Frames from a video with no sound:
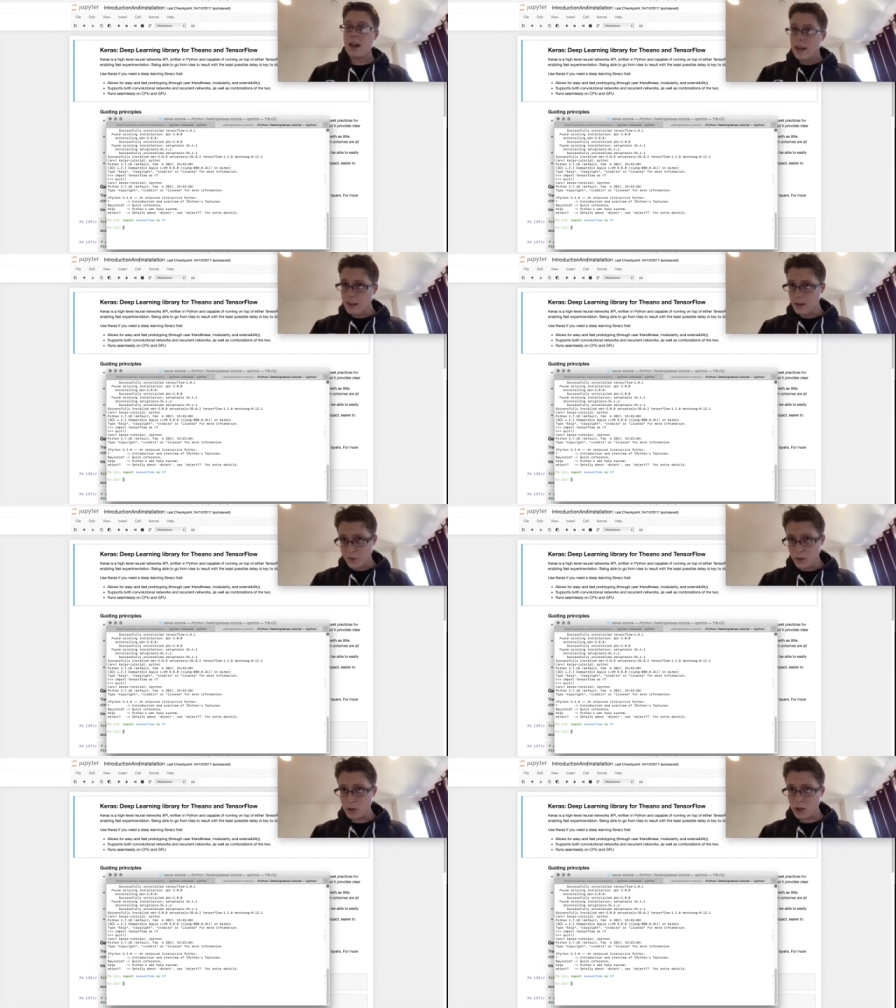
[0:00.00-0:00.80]
in the
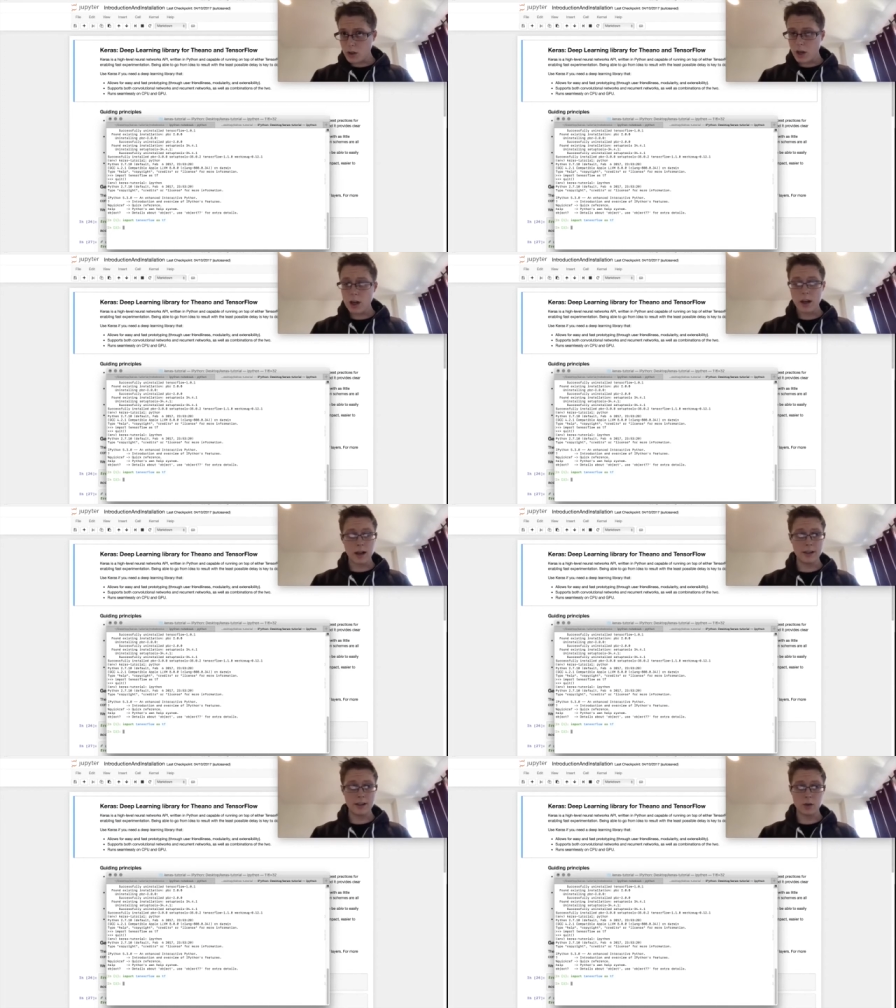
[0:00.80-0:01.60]
future,
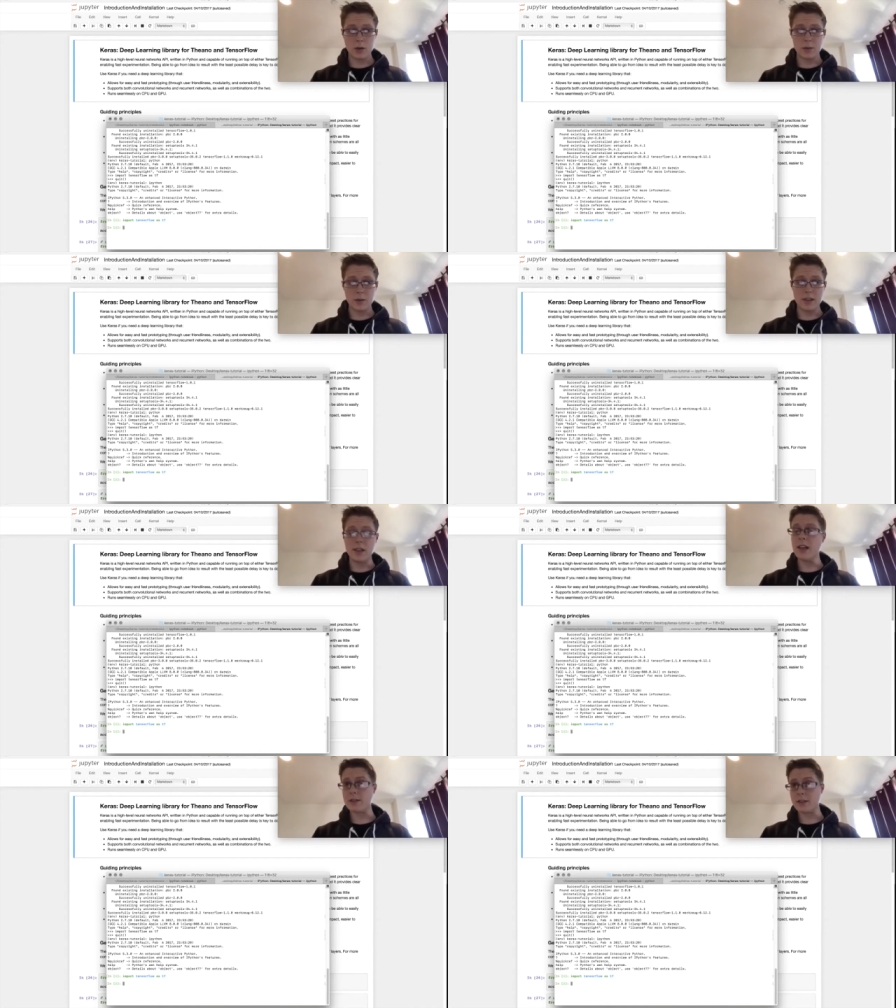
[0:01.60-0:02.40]
uh, it's going to be
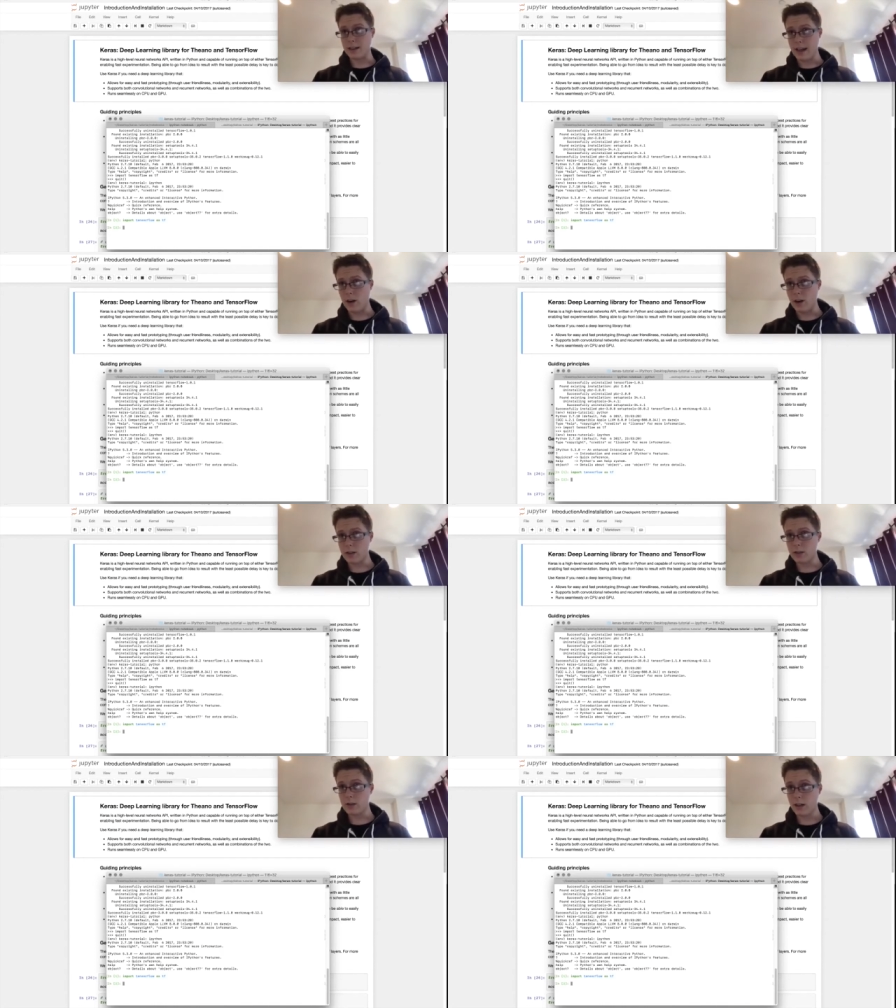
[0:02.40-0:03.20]

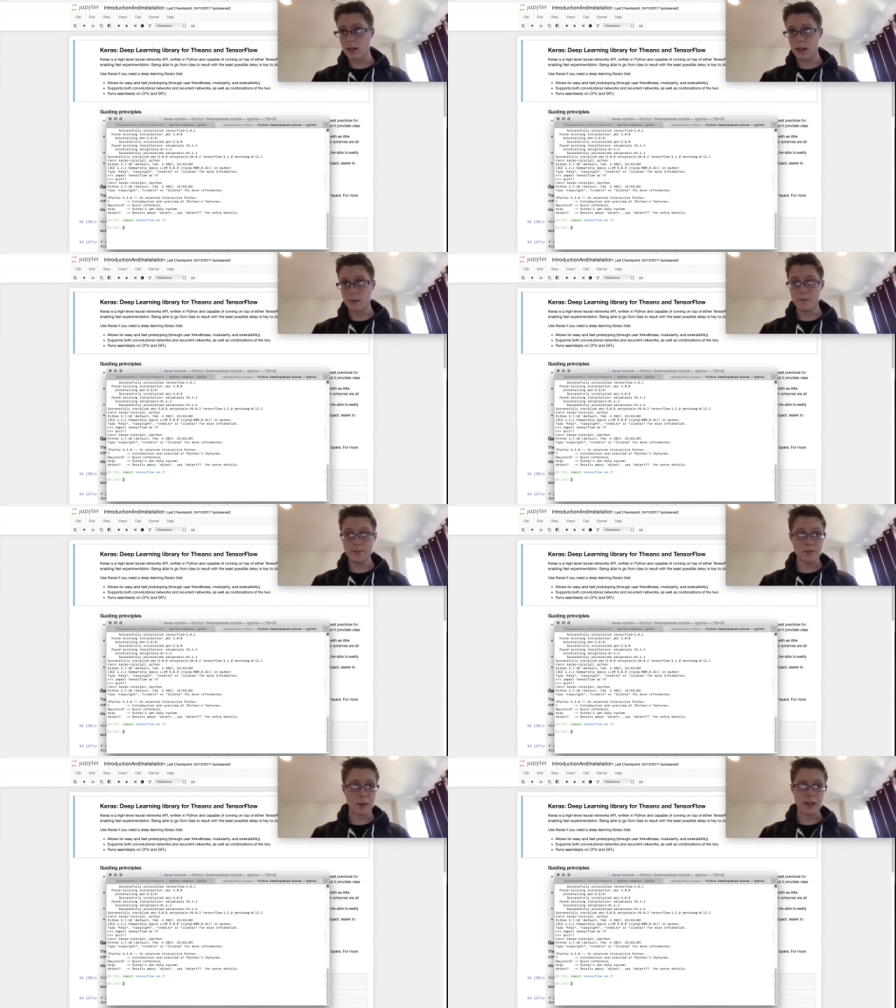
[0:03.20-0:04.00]
tf.keras, um,
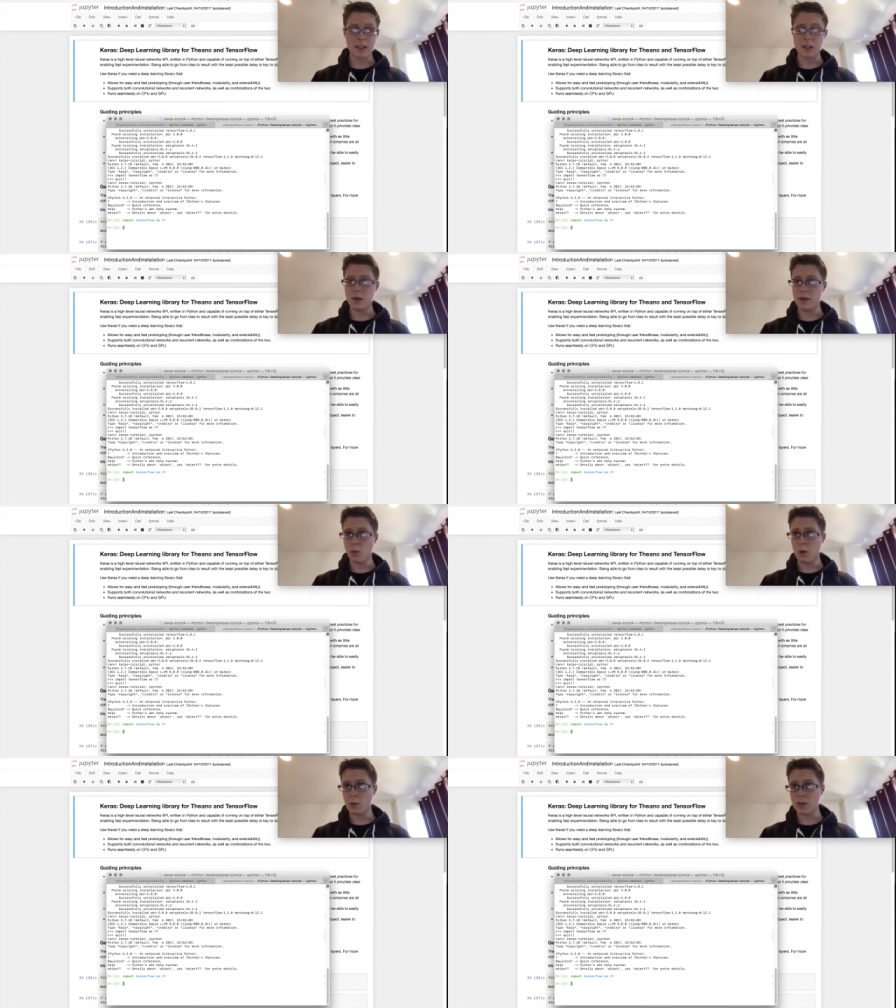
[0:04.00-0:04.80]
but that's going to be in
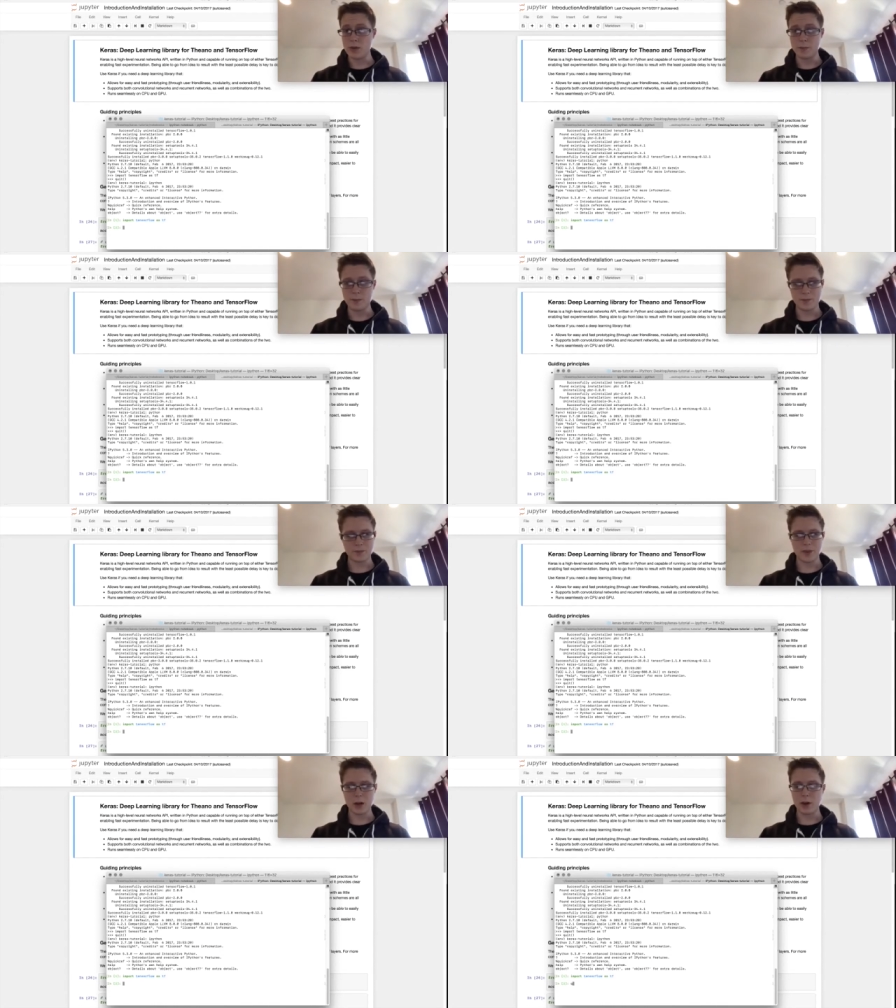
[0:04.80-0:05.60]
1.2.
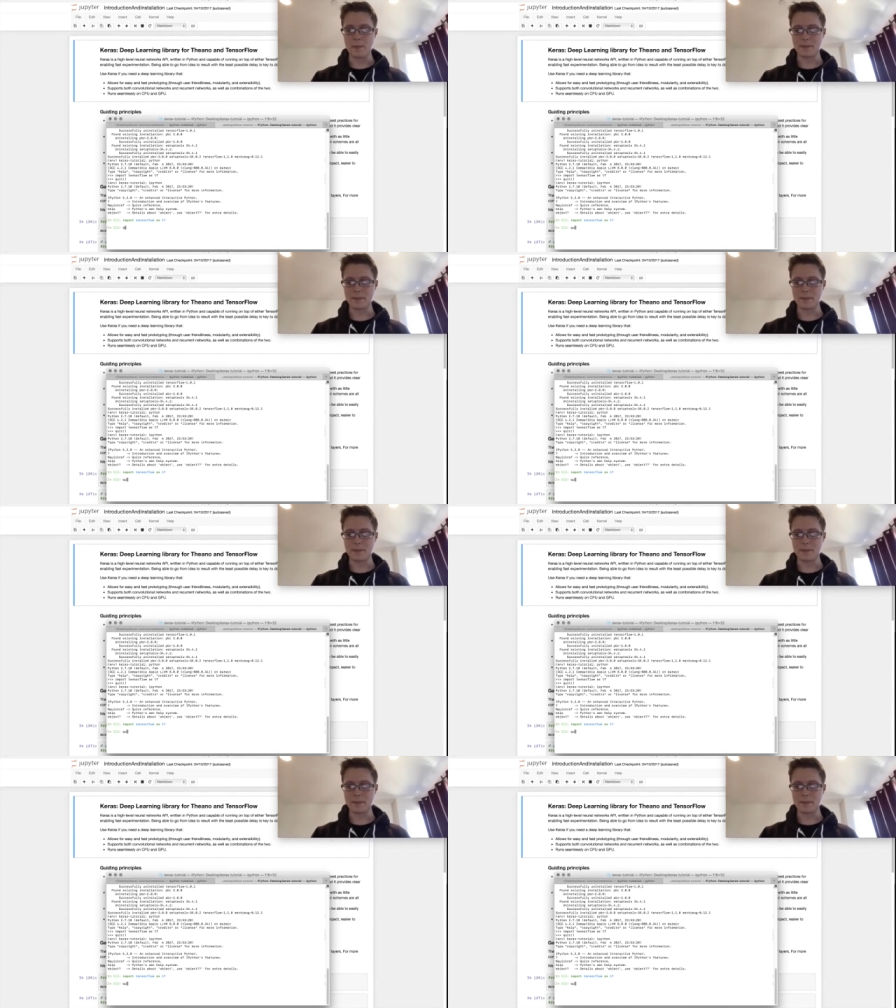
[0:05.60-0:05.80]
Okay.